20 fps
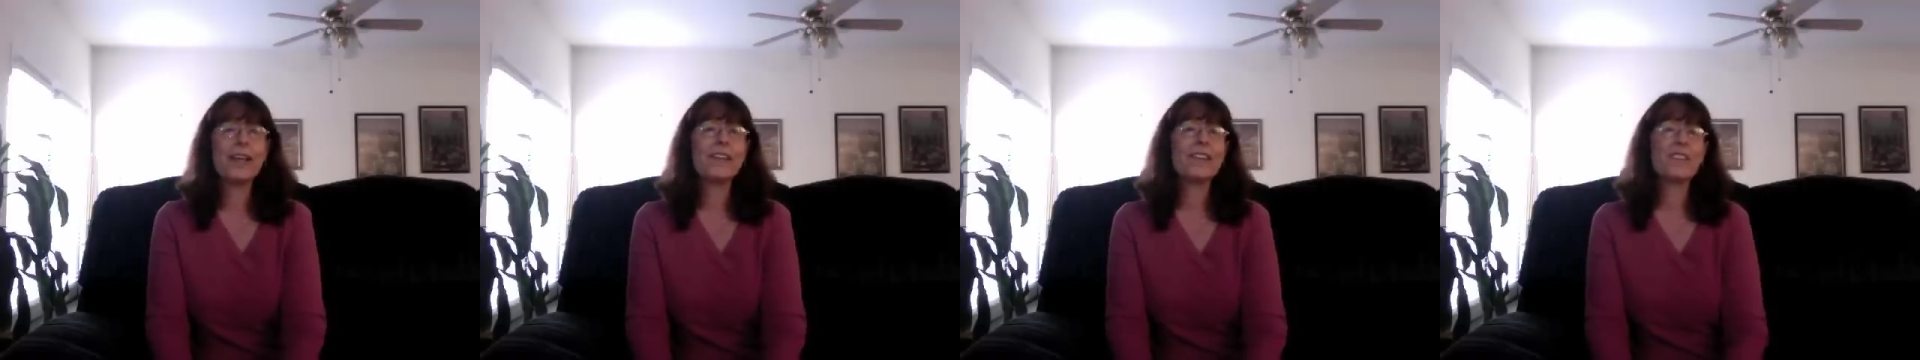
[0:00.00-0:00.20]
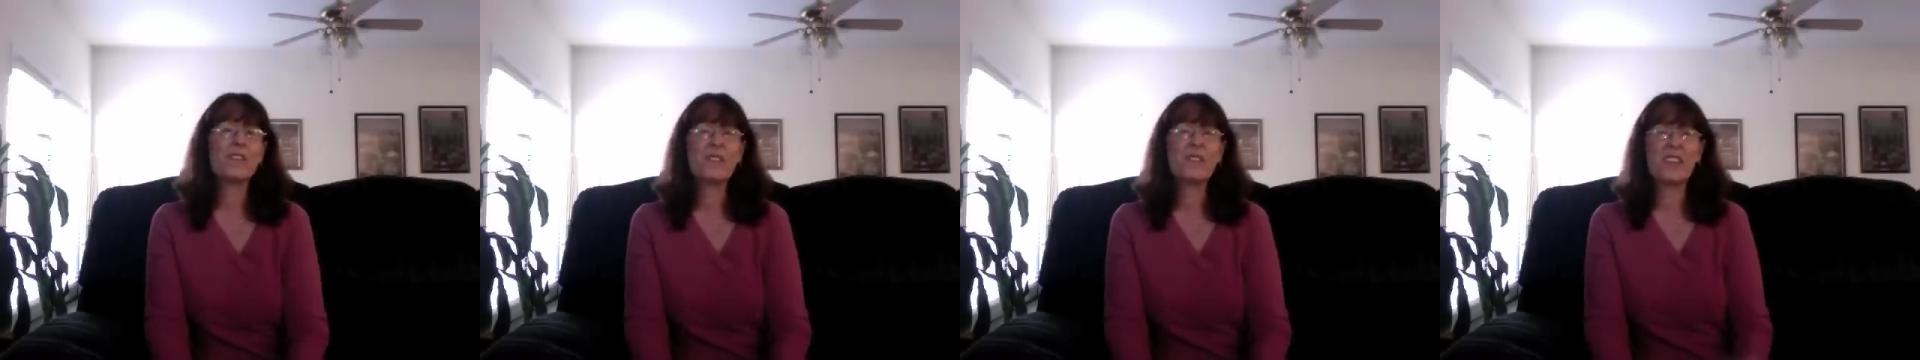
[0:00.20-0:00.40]

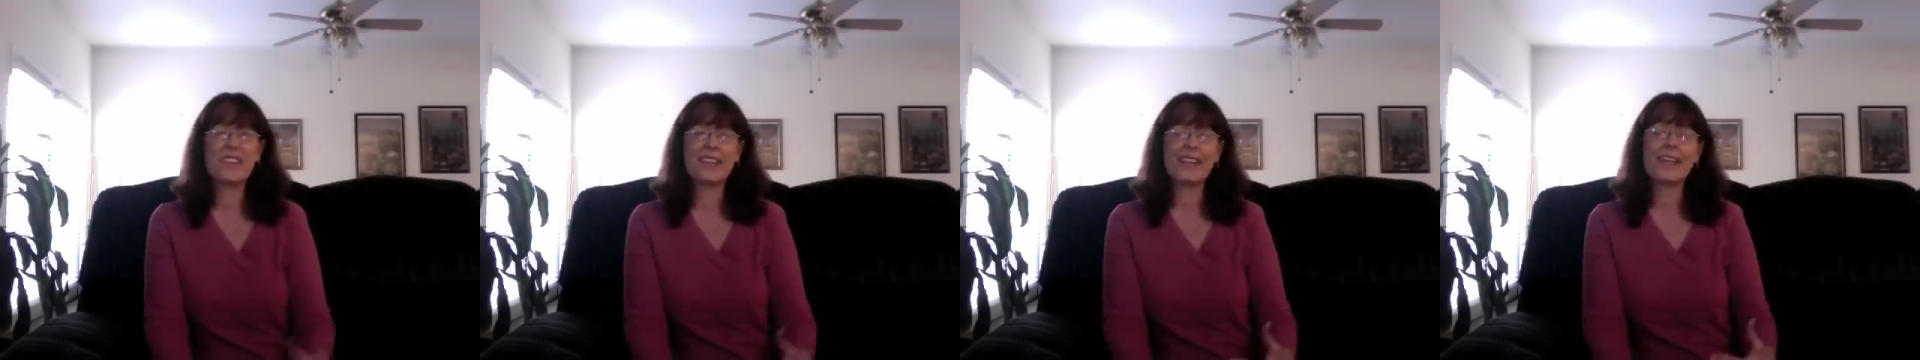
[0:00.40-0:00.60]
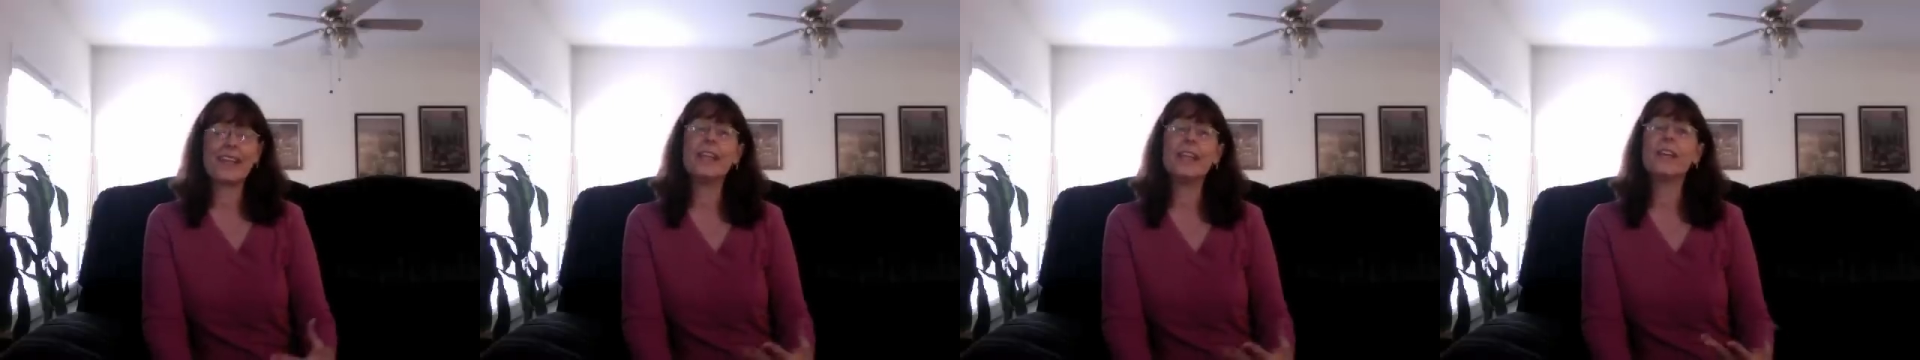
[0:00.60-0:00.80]
if the
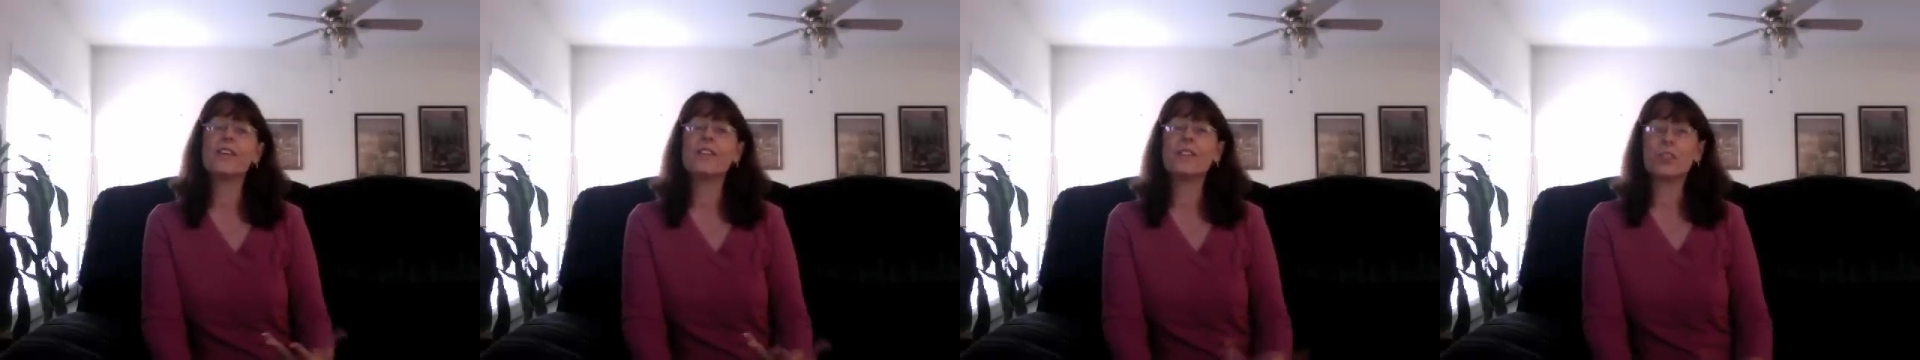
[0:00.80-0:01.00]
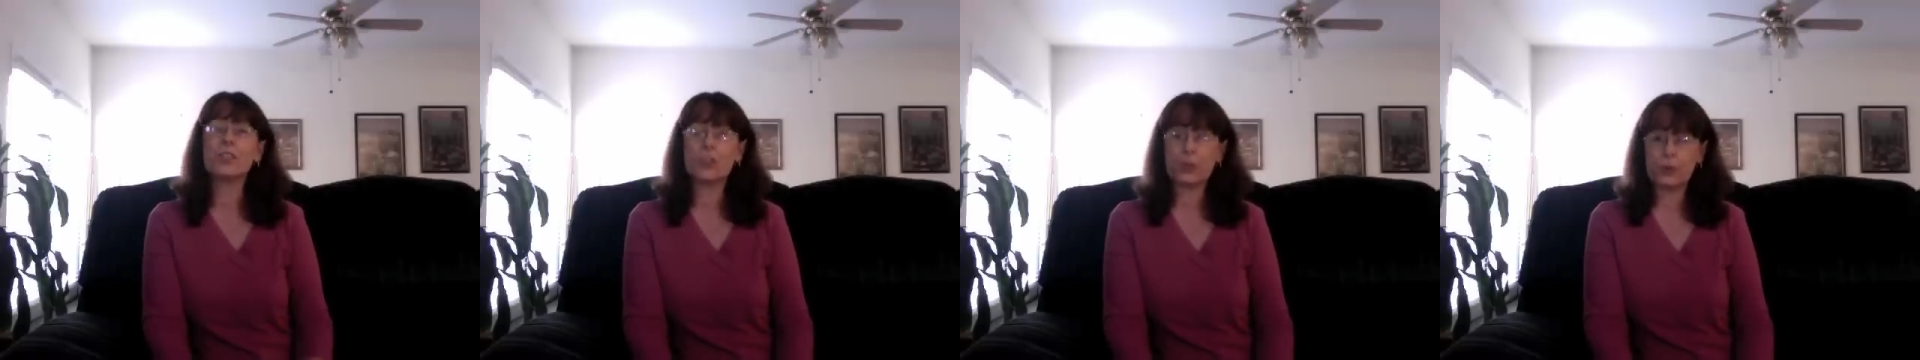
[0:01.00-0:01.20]
thing
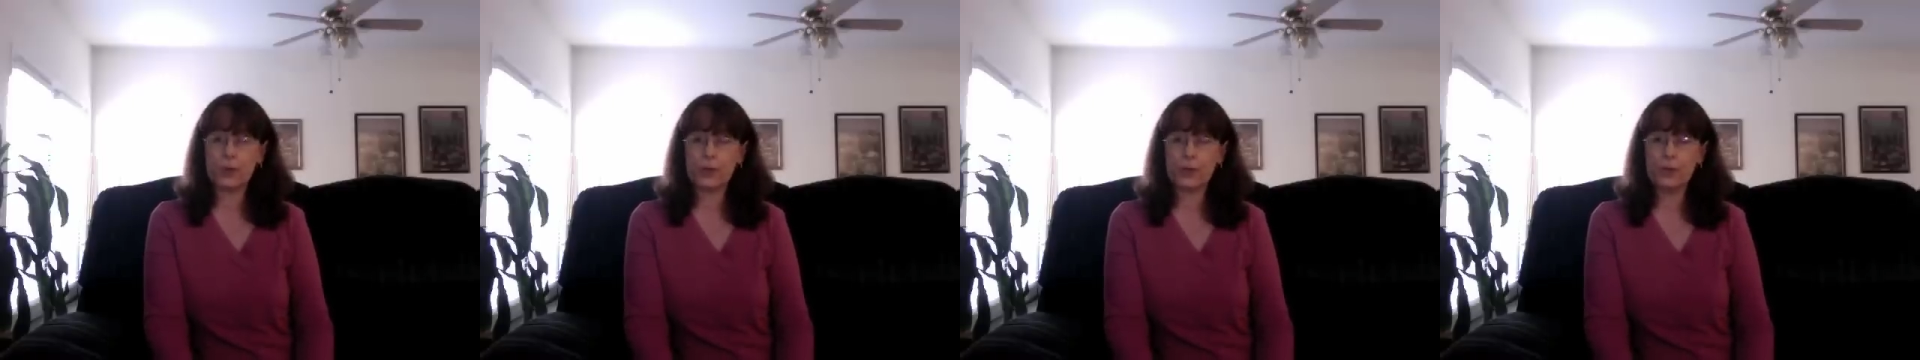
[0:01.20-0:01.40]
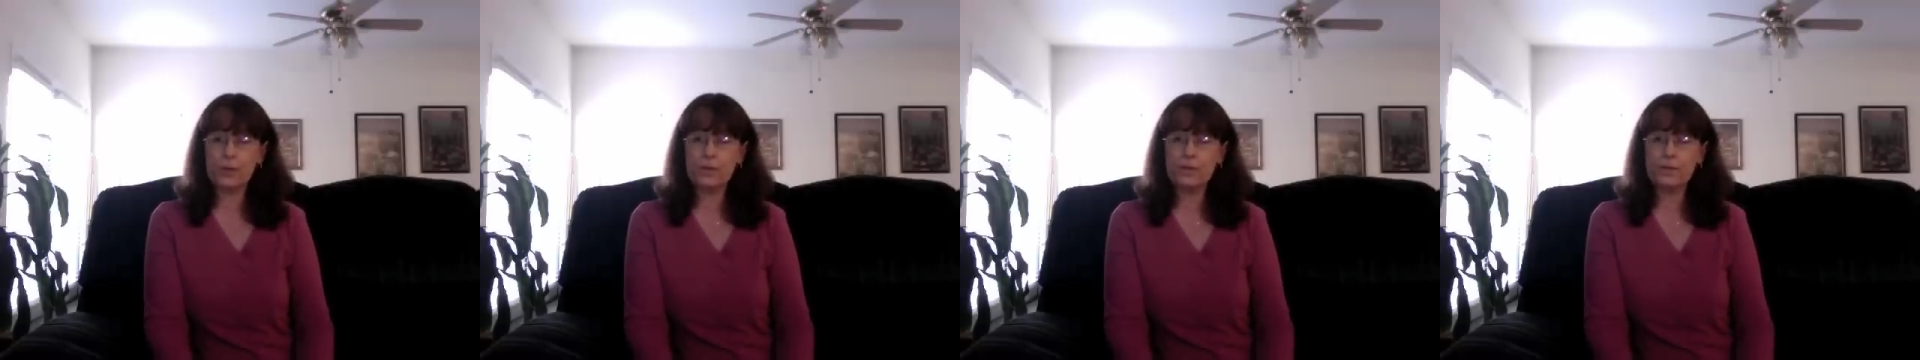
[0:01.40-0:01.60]
isn't
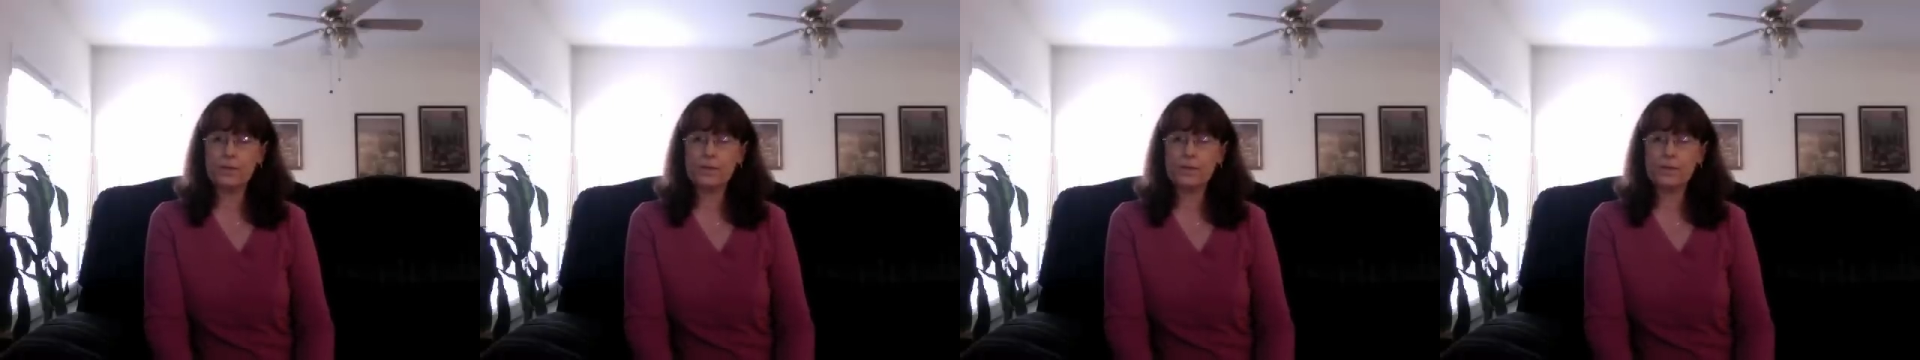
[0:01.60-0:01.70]
true,